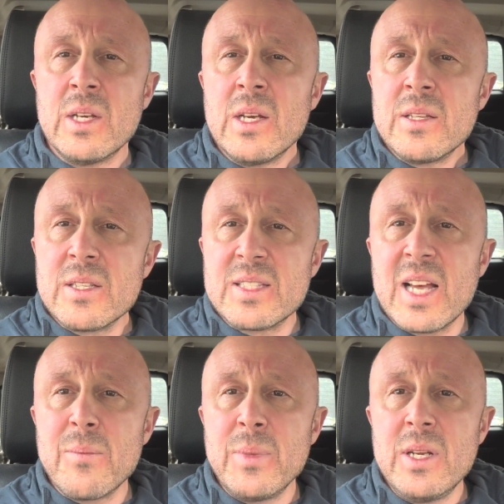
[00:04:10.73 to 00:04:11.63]
Does
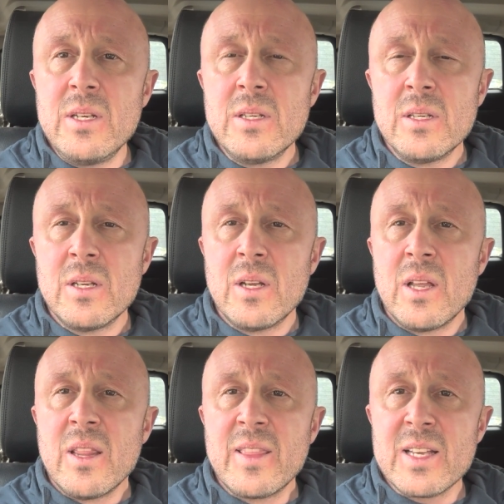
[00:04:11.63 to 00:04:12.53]
that mean
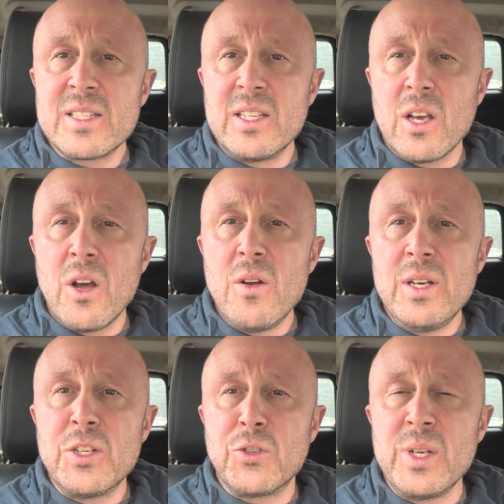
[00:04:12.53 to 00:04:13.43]
that's the only
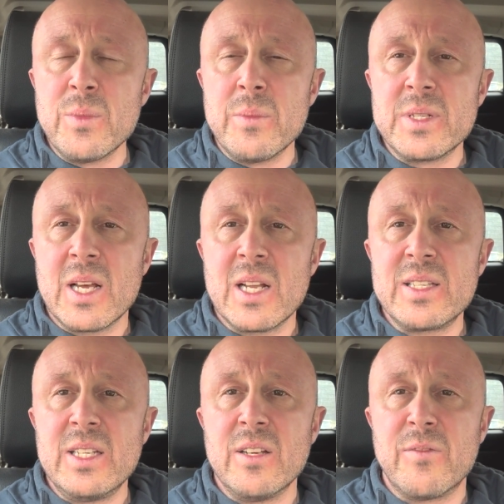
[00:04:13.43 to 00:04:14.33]
treatment
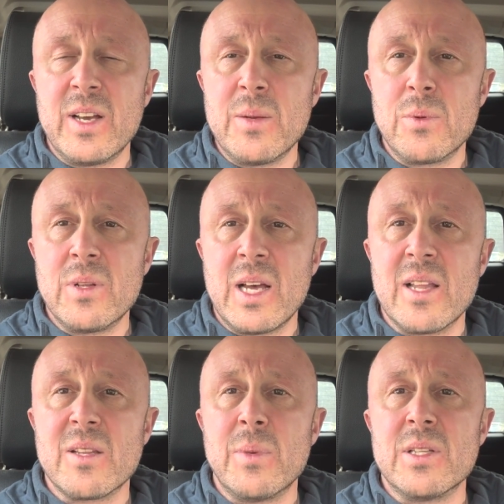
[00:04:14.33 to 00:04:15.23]
modality available at
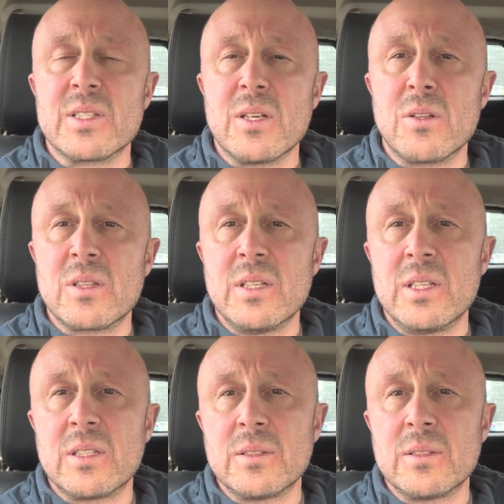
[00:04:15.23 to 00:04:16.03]
the Men's Health Clinic?